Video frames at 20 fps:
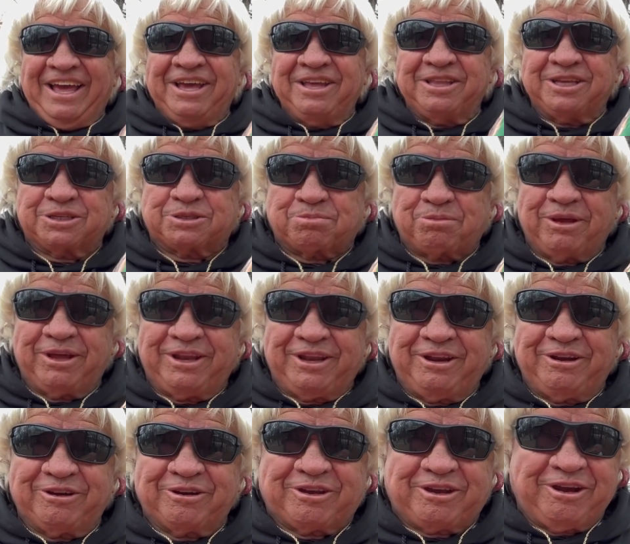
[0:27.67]
the Split
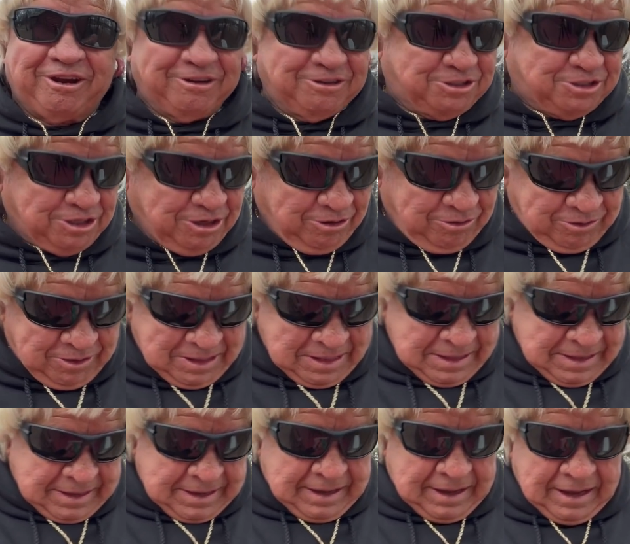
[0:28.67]
Ear Carrot Show.
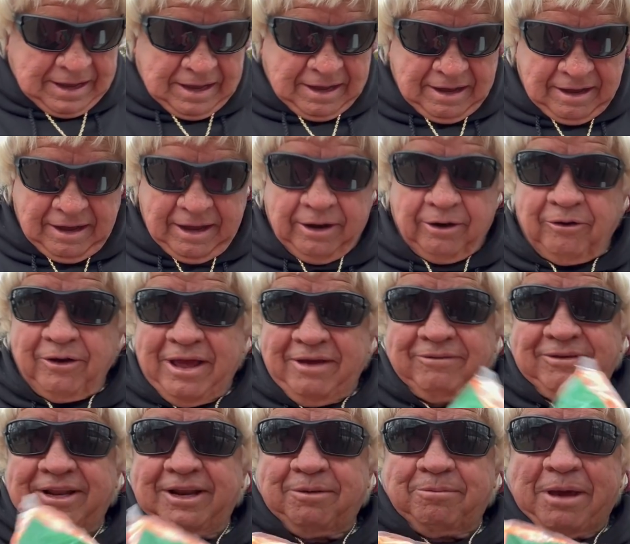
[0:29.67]
Uh, I don't have
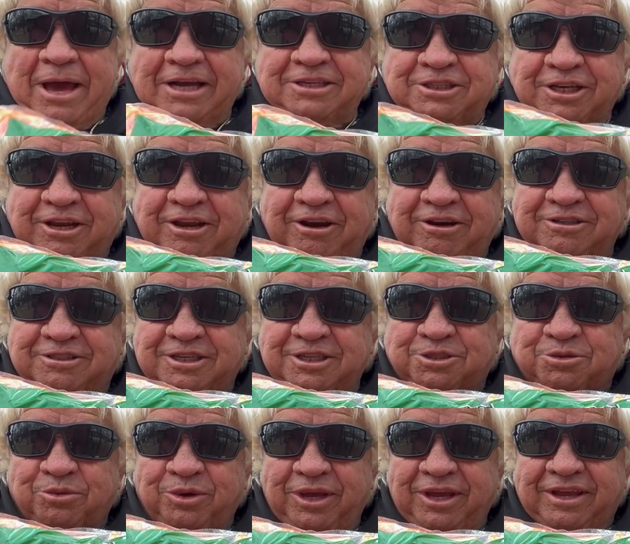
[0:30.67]
little bags of carrots
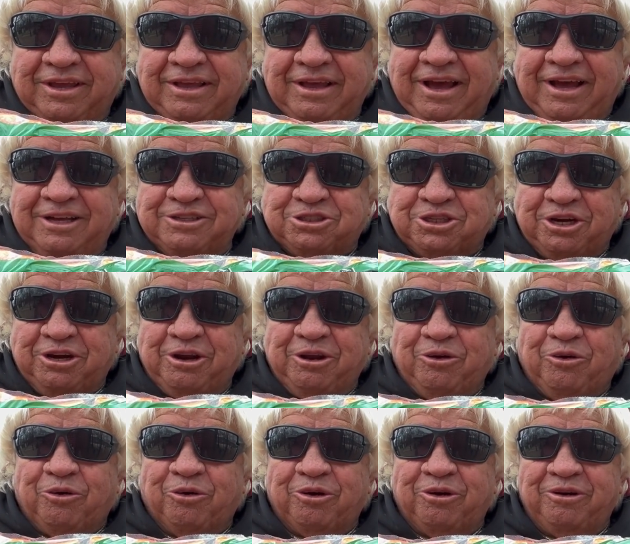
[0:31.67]
this week. Uh, Sherry
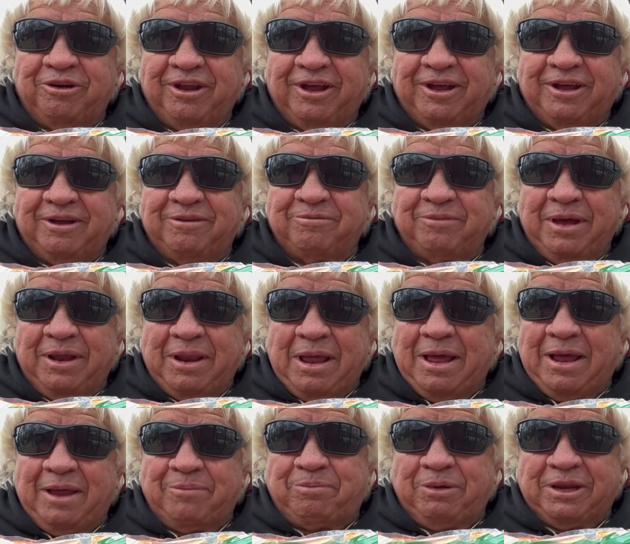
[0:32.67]
ordered, uh, and
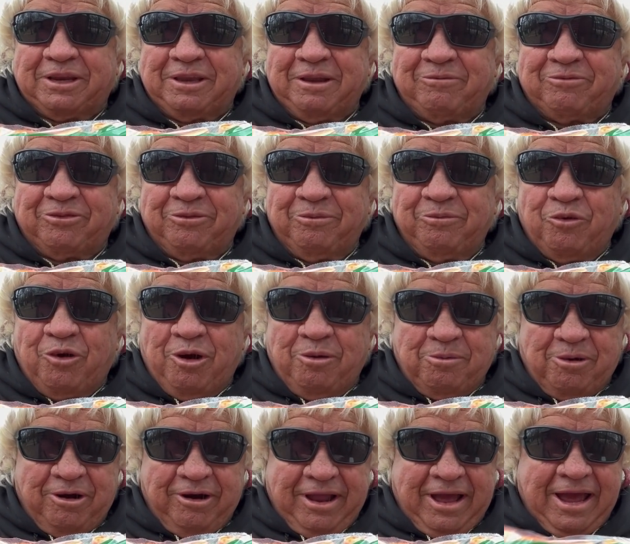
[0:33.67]
I picked up from
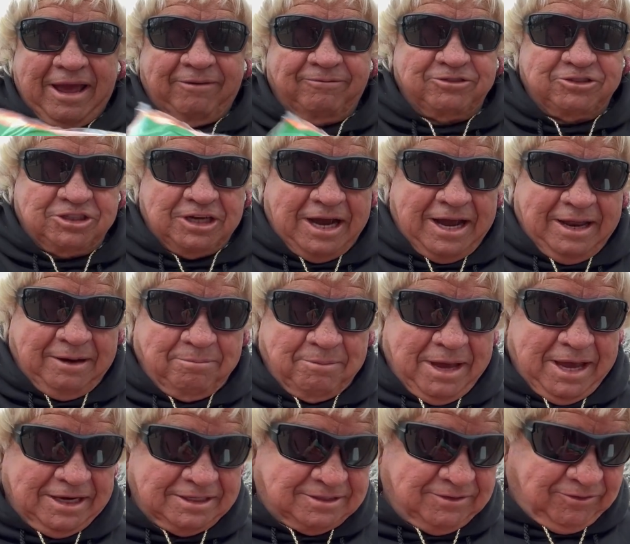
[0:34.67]
Walmart, I have giant
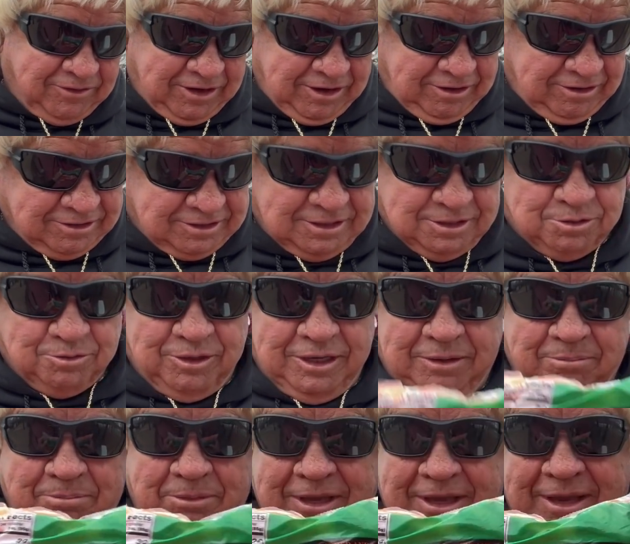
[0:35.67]
bags of carrots this
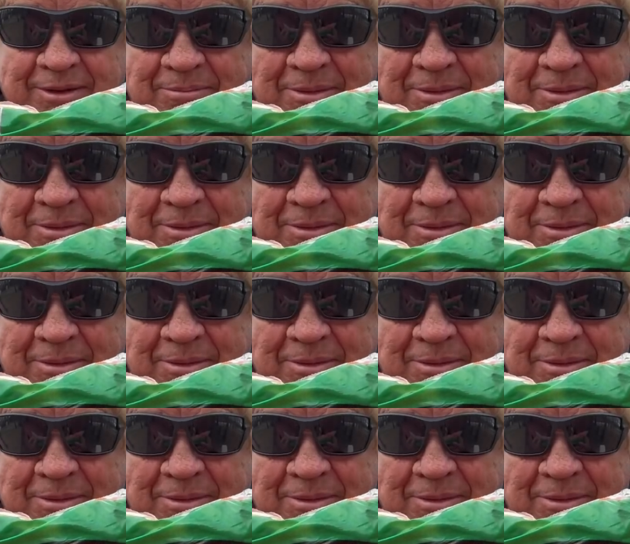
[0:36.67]
week. Big